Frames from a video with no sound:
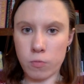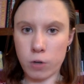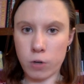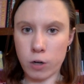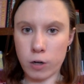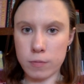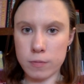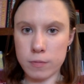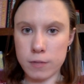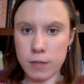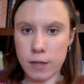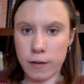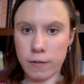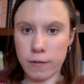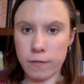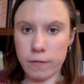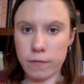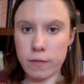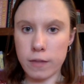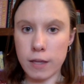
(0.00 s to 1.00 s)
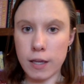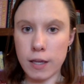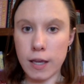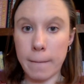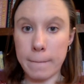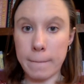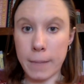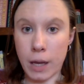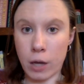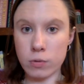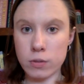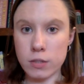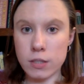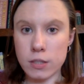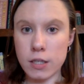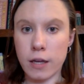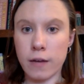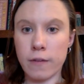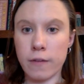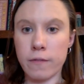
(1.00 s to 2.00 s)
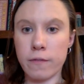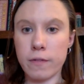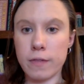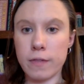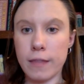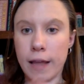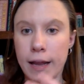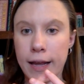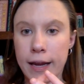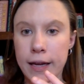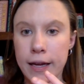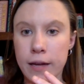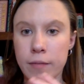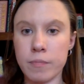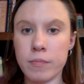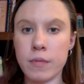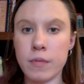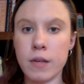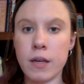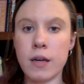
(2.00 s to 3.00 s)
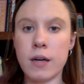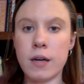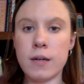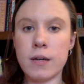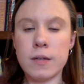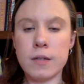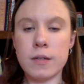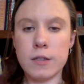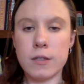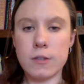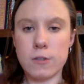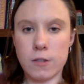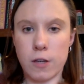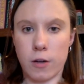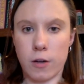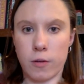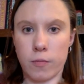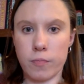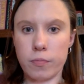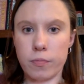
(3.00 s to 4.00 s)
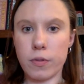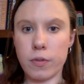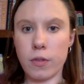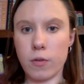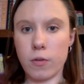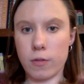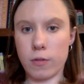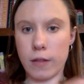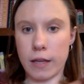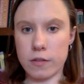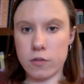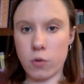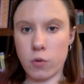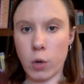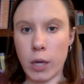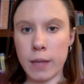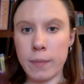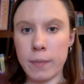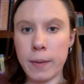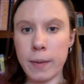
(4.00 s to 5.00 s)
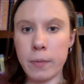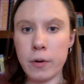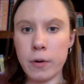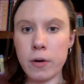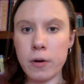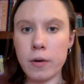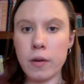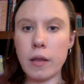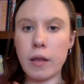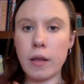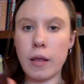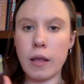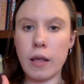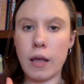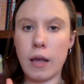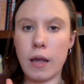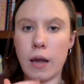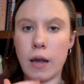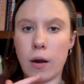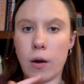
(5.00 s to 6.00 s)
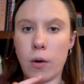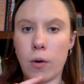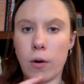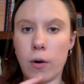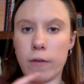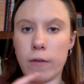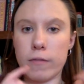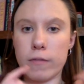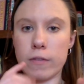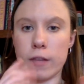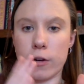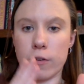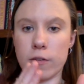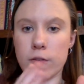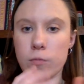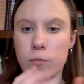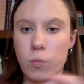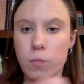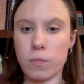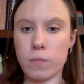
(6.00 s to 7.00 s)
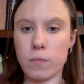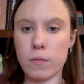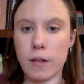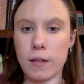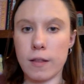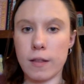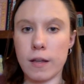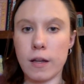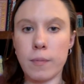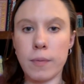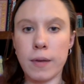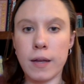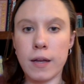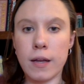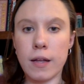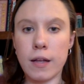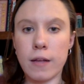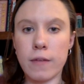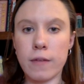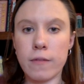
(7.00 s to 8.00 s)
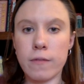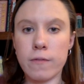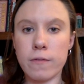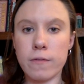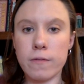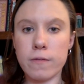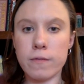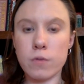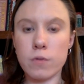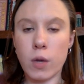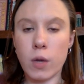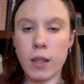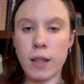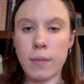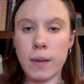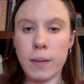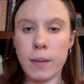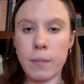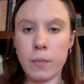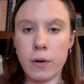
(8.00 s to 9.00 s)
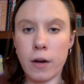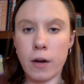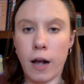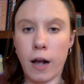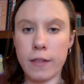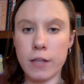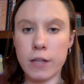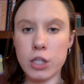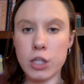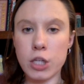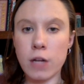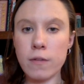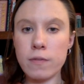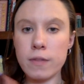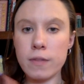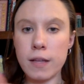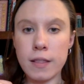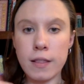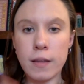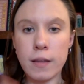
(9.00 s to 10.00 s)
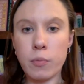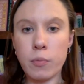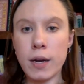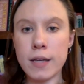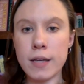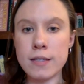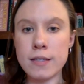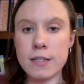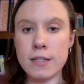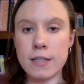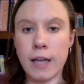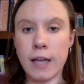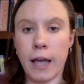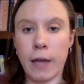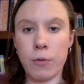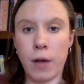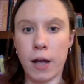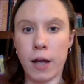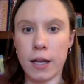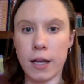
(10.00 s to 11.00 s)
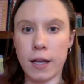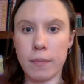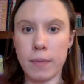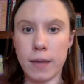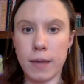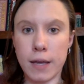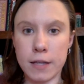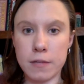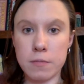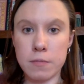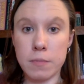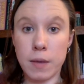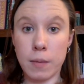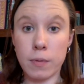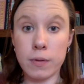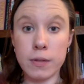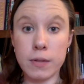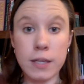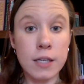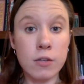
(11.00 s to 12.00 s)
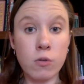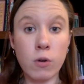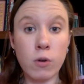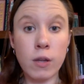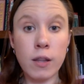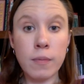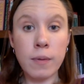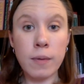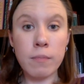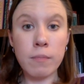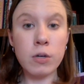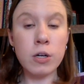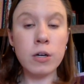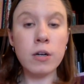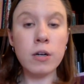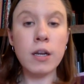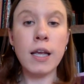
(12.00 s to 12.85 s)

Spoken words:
terms of the amount of that item. So less toilet paper. If there's a little bit of toilet paper on the shelf, then the prices skyrocket because people need toilet paper